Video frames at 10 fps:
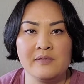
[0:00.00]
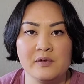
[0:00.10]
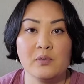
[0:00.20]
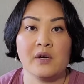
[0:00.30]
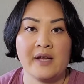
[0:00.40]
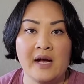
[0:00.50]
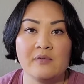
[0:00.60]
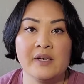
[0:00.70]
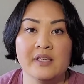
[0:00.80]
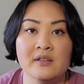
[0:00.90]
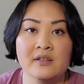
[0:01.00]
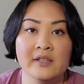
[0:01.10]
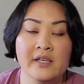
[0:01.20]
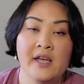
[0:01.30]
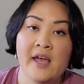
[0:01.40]
If you work out
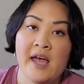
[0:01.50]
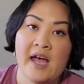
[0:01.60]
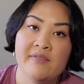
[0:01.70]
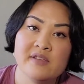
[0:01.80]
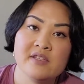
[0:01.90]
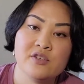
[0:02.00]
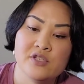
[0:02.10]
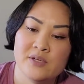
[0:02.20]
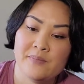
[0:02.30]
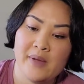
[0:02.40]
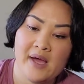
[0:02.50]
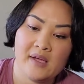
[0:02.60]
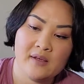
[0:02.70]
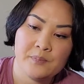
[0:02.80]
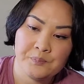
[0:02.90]
regularly, have this in your gym
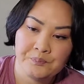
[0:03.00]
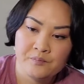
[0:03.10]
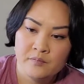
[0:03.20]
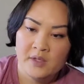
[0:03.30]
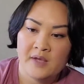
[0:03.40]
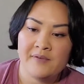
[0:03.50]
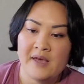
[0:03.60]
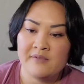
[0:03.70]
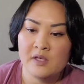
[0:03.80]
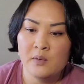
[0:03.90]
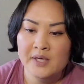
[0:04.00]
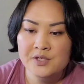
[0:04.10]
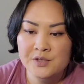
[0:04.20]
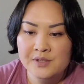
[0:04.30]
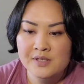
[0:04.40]
bag. If you have any
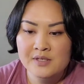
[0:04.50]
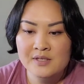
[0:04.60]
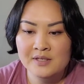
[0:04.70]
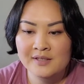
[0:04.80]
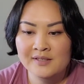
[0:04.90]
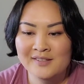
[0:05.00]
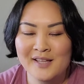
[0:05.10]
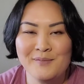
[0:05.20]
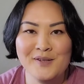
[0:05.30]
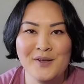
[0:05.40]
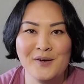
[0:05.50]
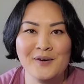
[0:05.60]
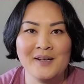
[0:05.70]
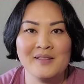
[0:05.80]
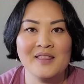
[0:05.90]
questions, let me know.
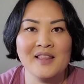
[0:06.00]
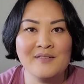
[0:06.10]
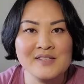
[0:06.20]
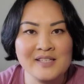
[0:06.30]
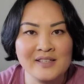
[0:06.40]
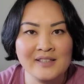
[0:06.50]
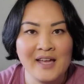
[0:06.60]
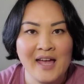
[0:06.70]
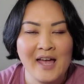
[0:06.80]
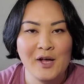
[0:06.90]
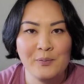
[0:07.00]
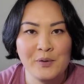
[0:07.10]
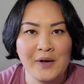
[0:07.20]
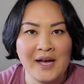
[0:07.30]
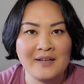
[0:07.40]
I'd love to help
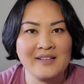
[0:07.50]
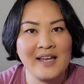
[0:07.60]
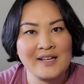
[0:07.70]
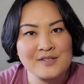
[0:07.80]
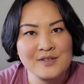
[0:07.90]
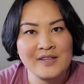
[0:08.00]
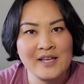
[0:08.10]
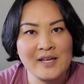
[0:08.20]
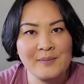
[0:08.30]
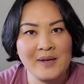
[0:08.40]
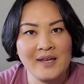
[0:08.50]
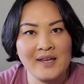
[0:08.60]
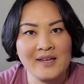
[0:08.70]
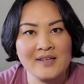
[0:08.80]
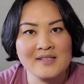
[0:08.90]
you out, answer them,
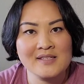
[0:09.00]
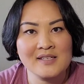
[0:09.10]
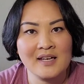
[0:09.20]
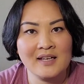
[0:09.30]
and